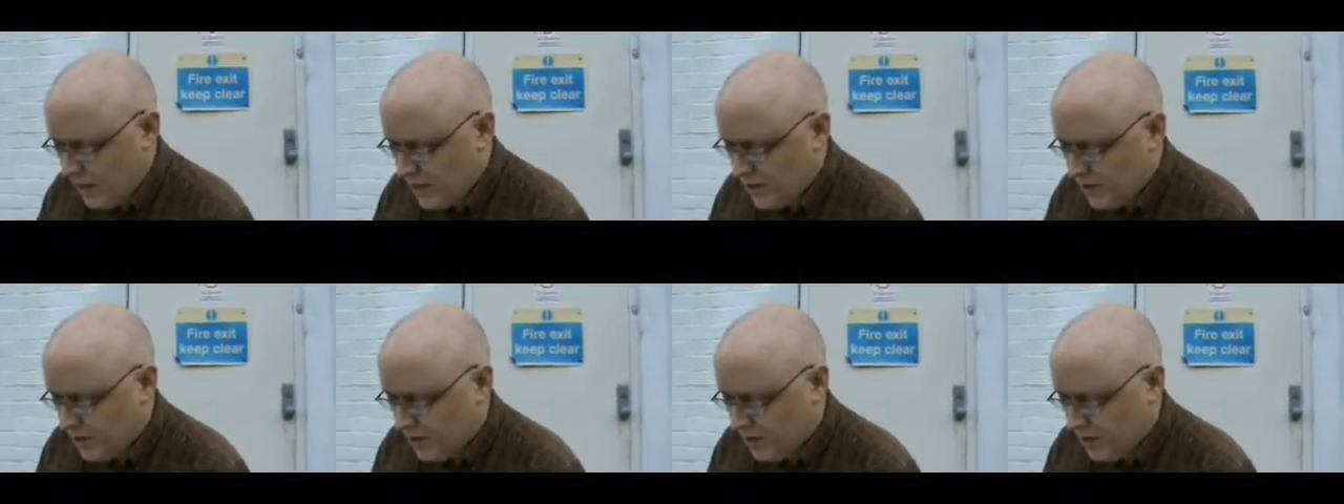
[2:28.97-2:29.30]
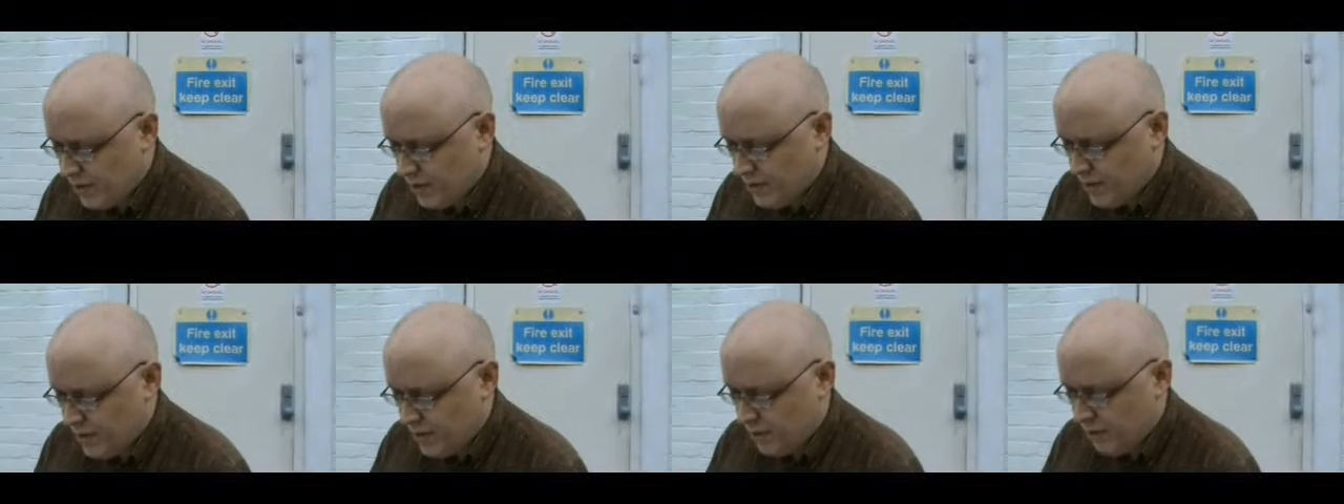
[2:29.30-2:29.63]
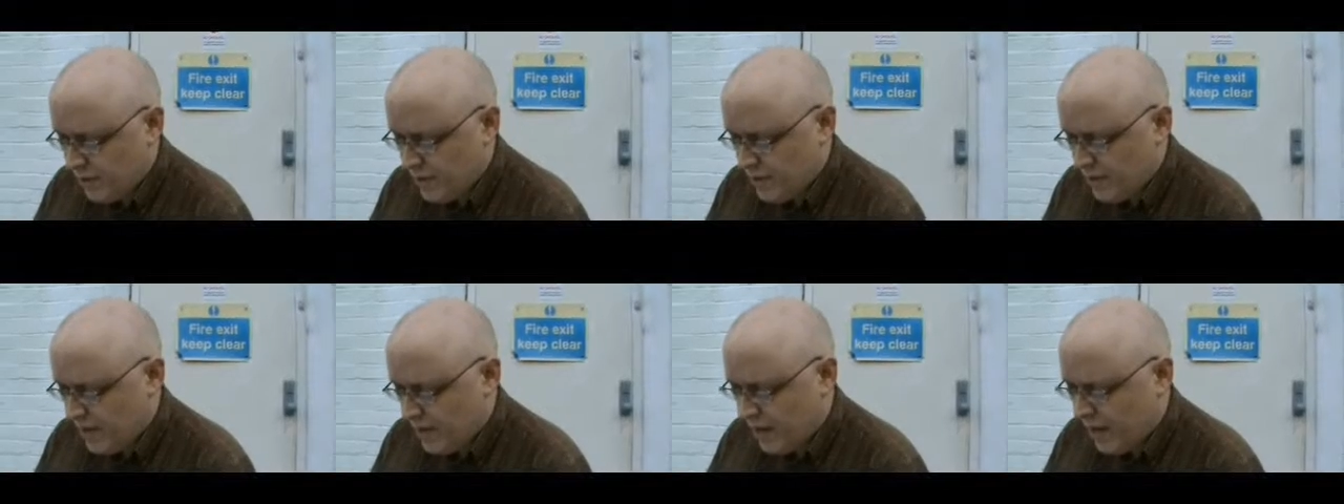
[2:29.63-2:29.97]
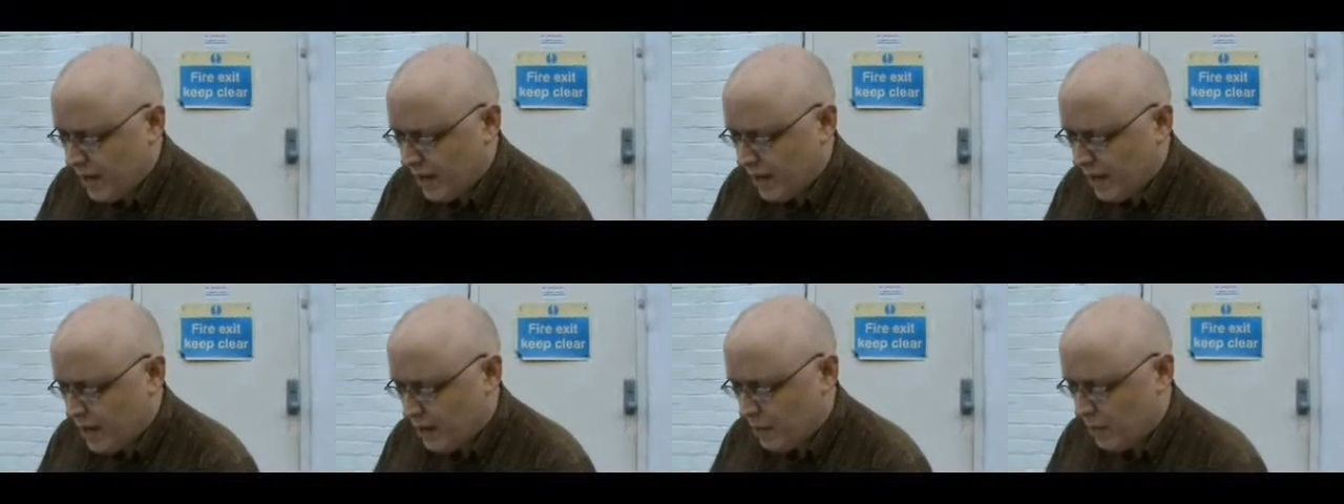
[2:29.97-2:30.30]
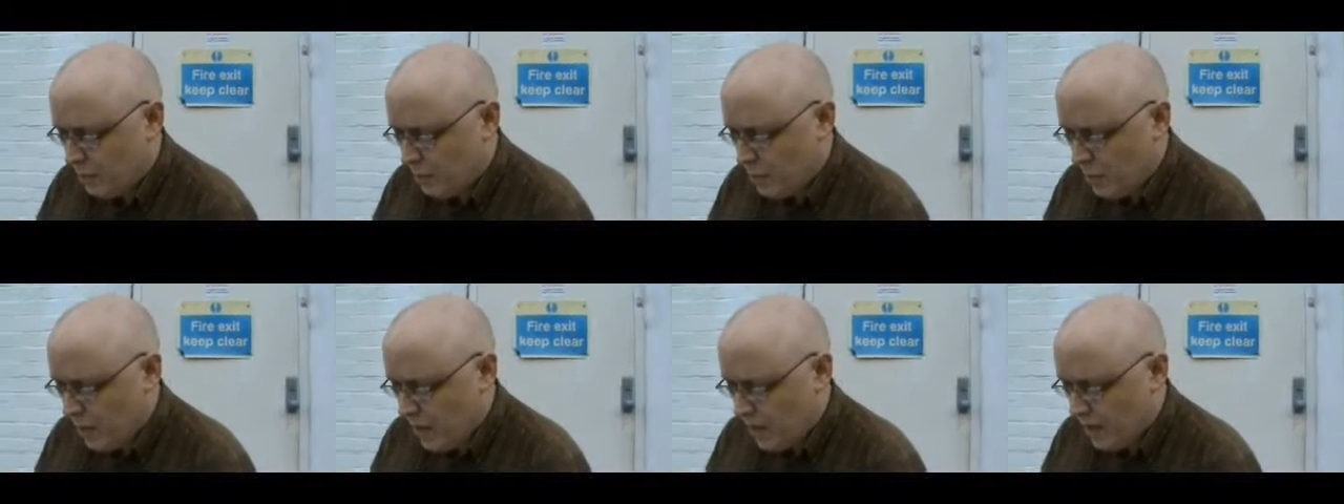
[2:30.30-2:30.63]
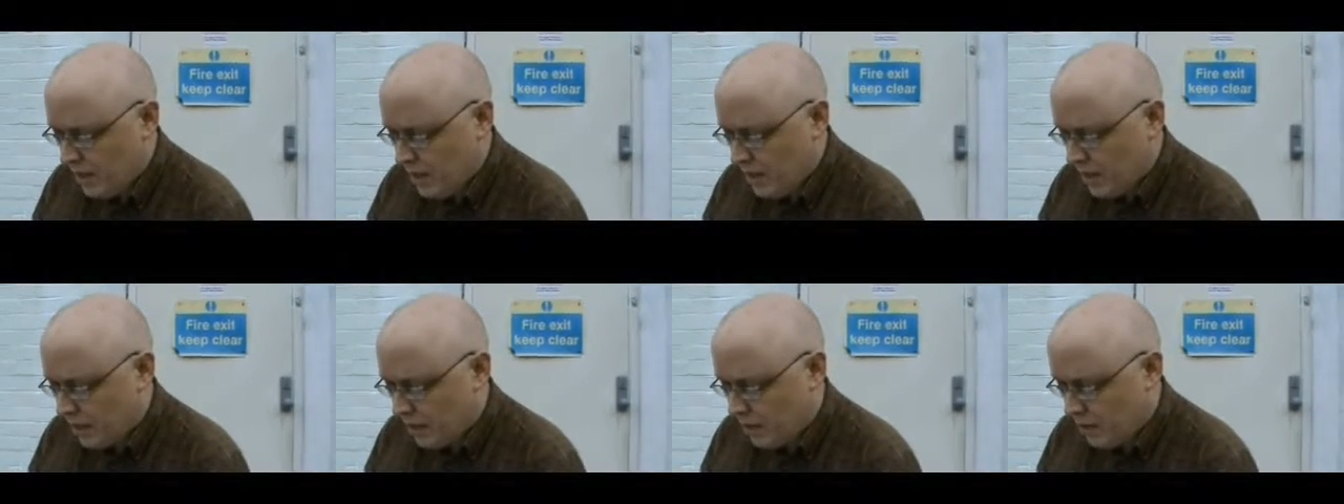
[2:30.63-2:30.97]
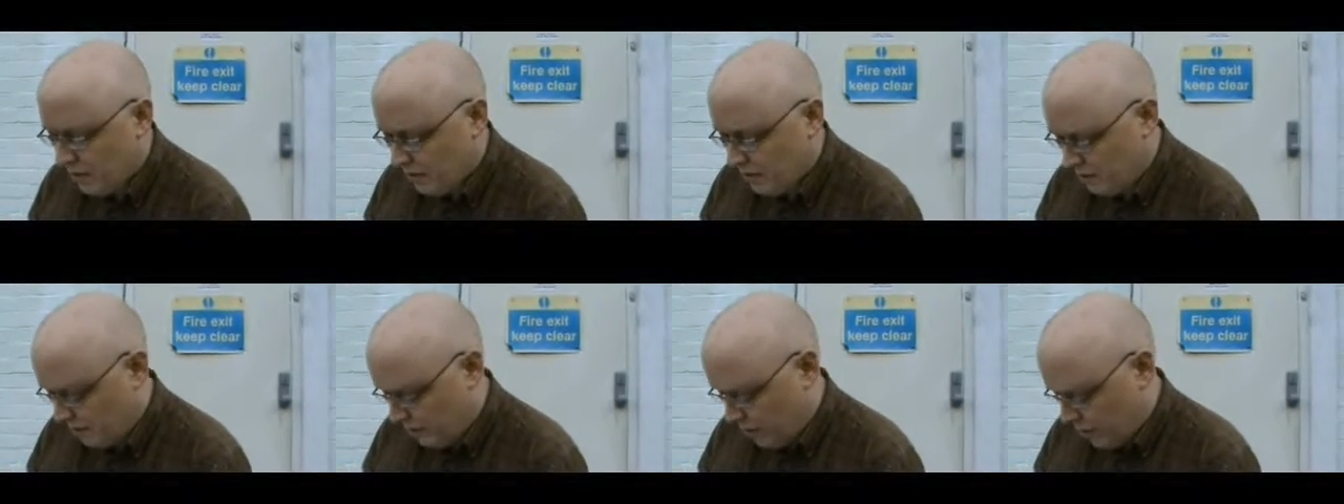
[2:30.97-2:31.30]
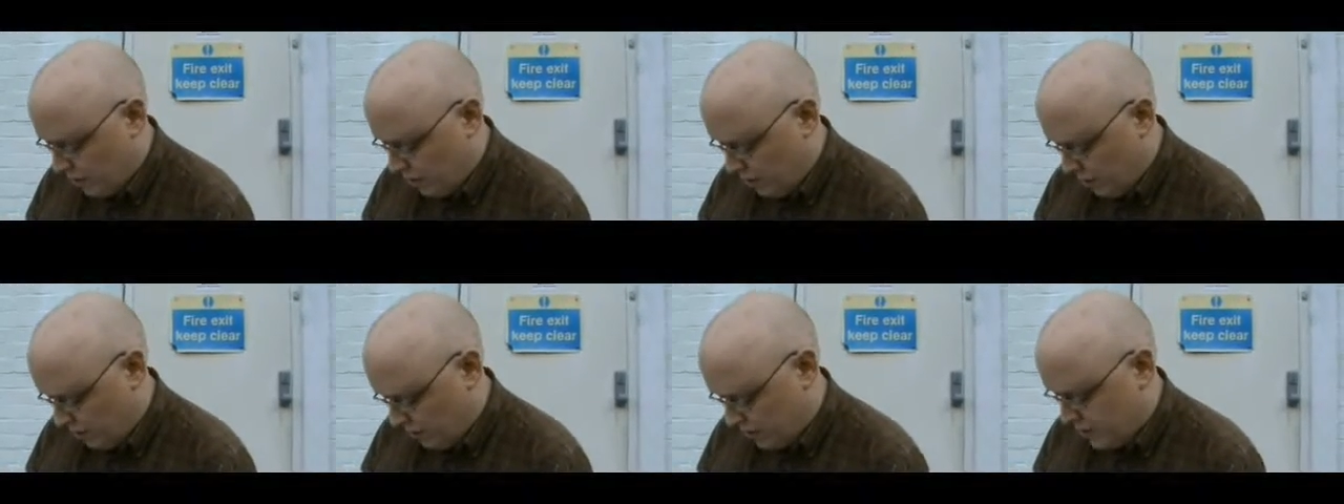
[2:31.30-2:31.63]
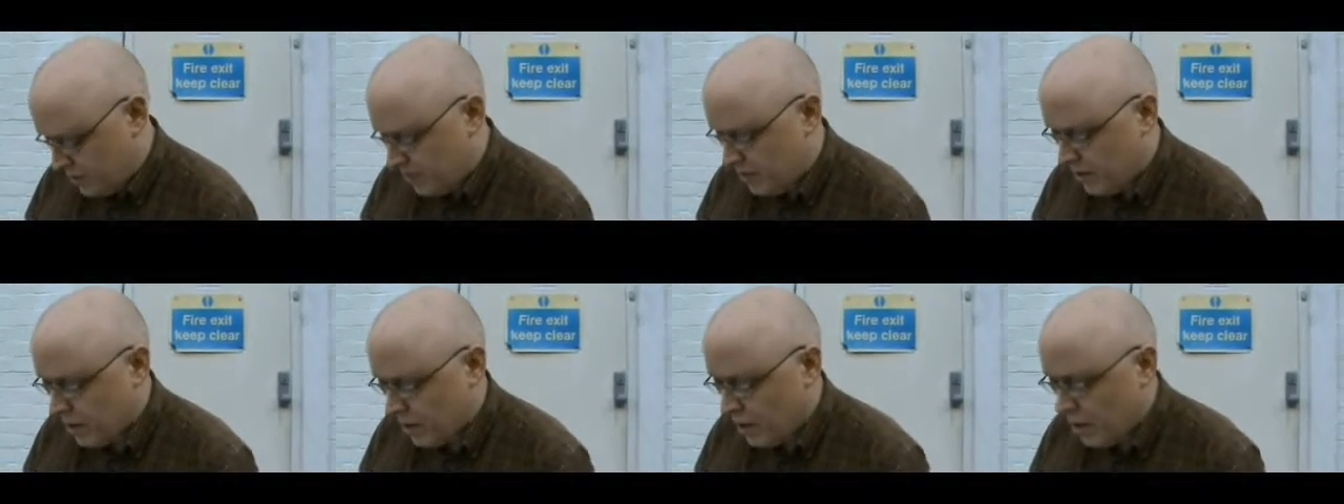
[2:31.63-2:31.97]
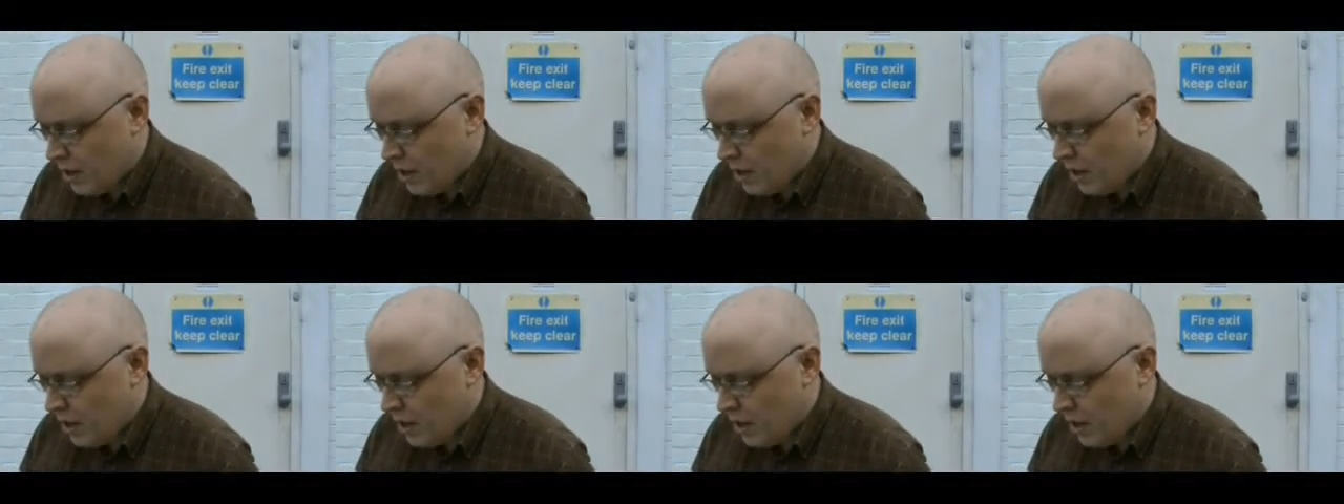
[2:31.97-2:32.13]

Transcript: Asked to resign, meaning confused.